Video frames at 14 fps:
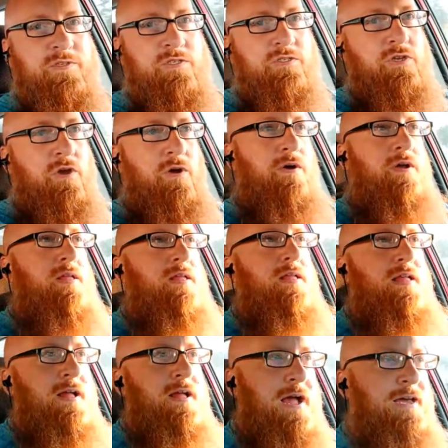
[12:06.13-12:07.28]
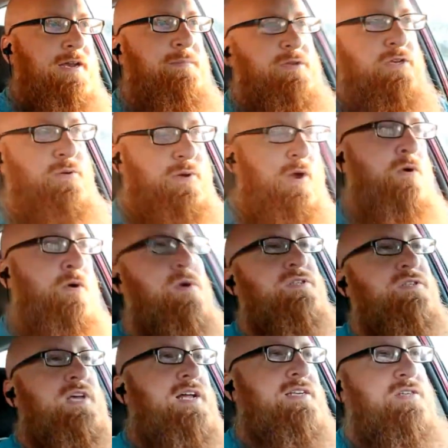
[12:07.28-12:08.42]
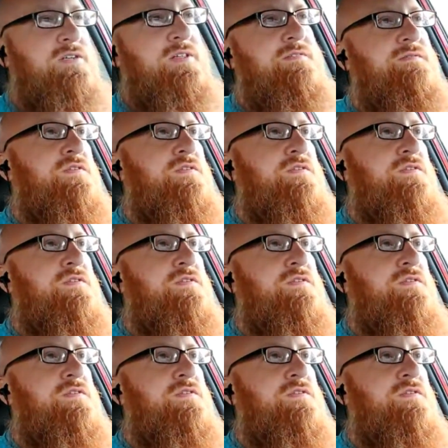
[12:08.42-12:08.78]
So I'm going to be doing horizontal and